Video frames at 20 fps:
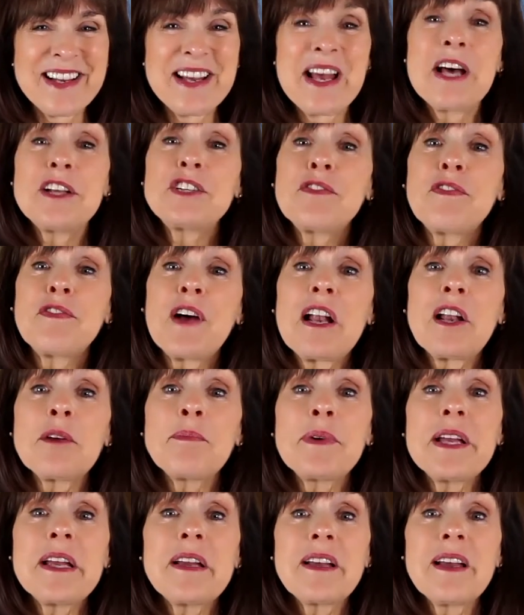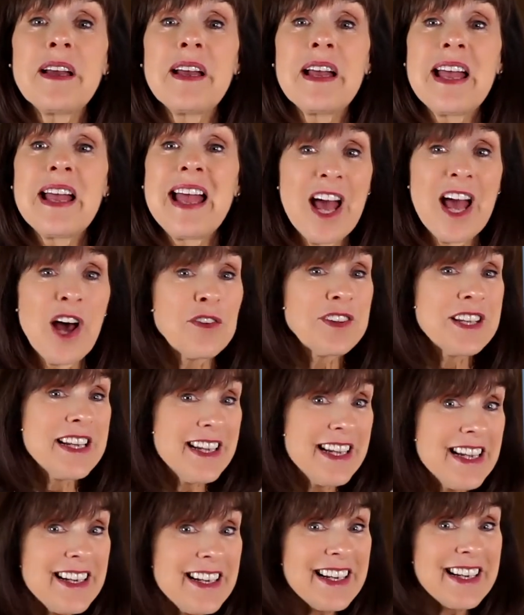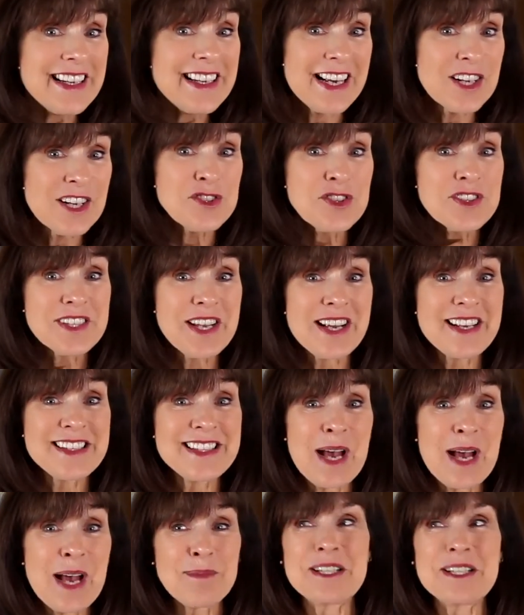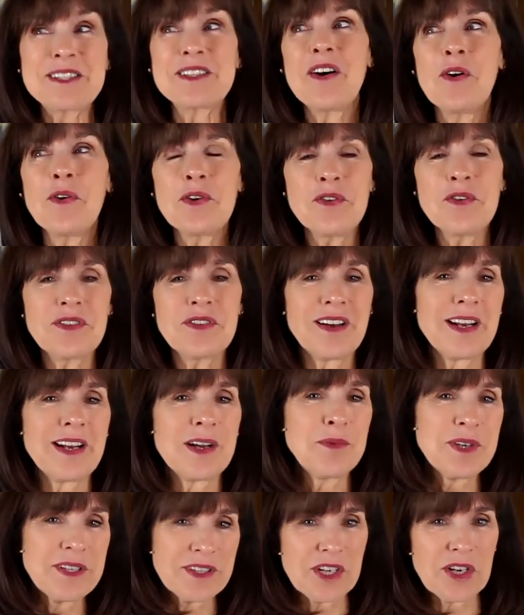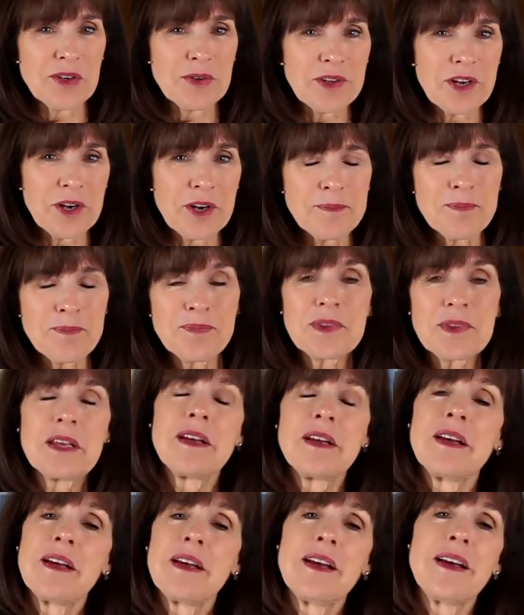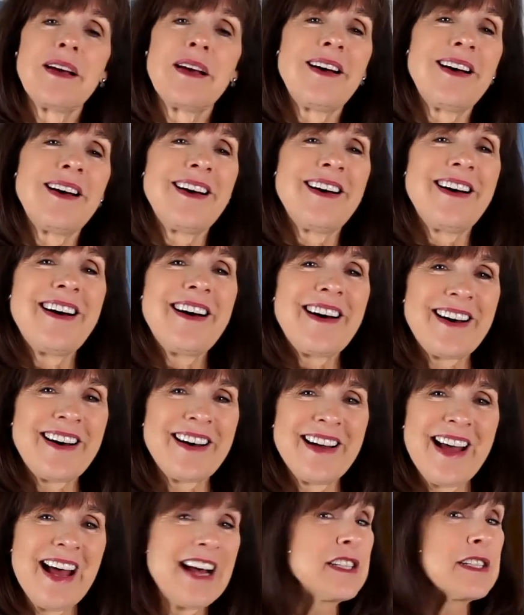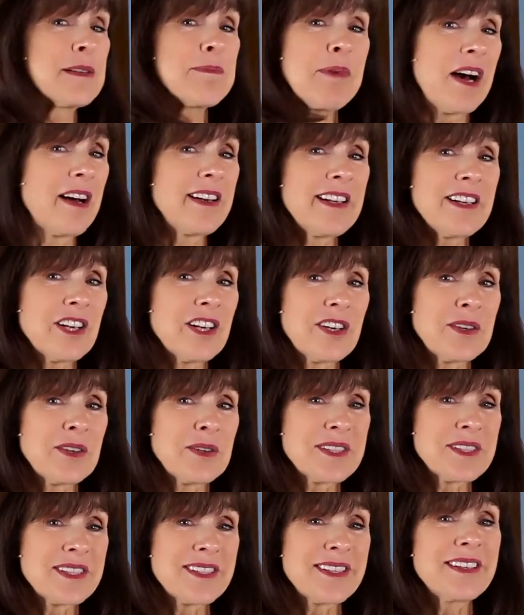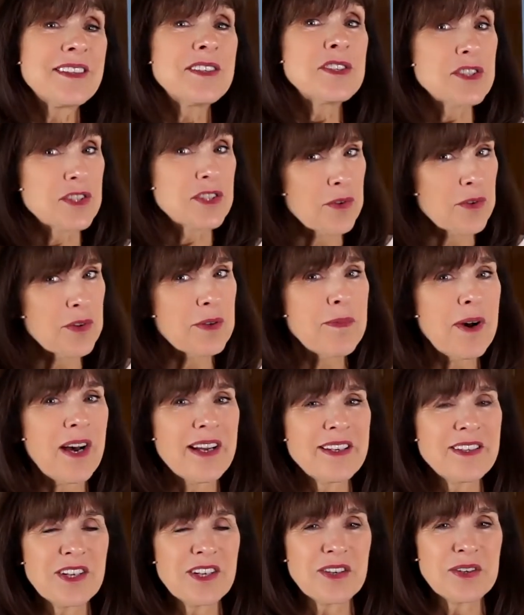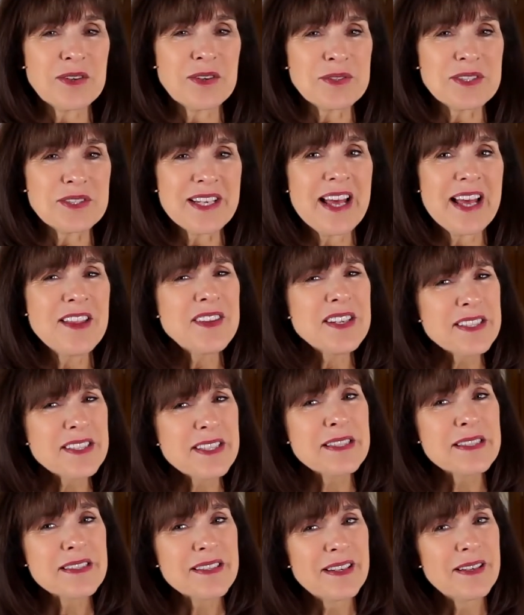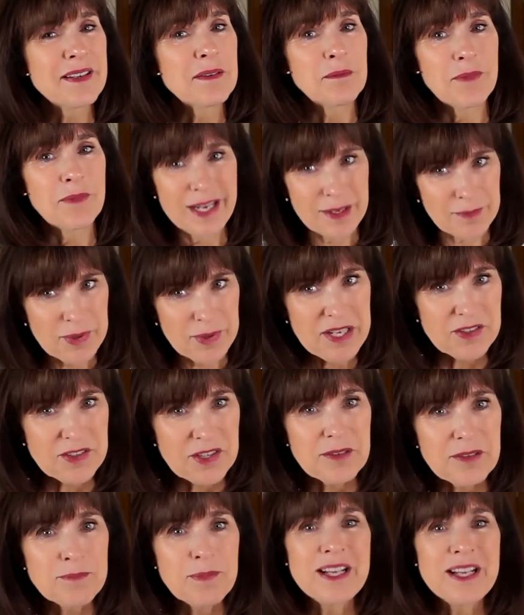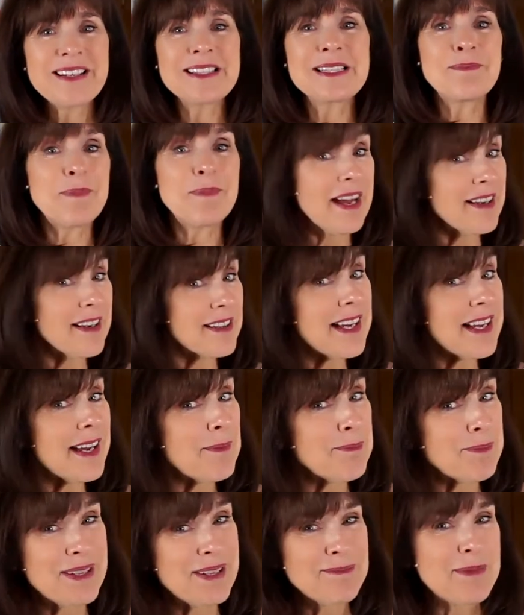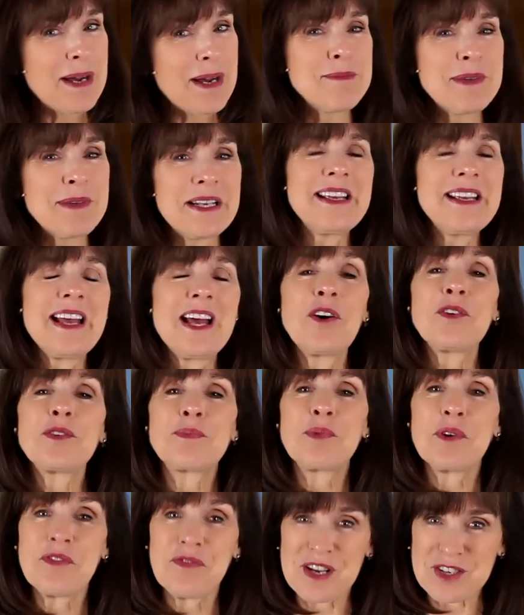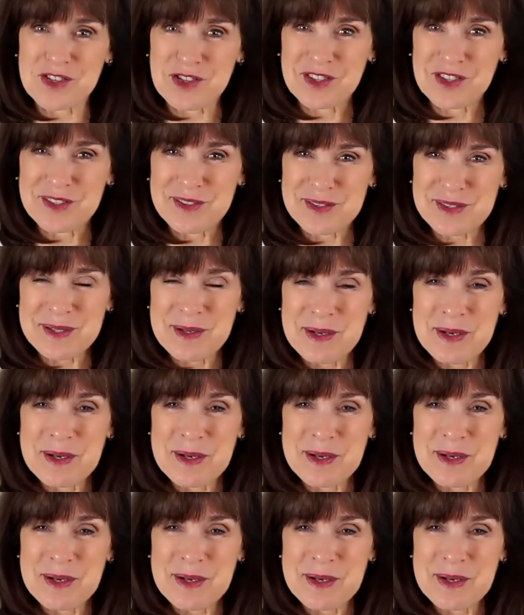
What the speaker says: Developing healthy eating and exercise habits. Oh, you thought I wouldn't go there. As the body goes, so the mind goes. And this is my opinion, but it's backed up by many health professionals.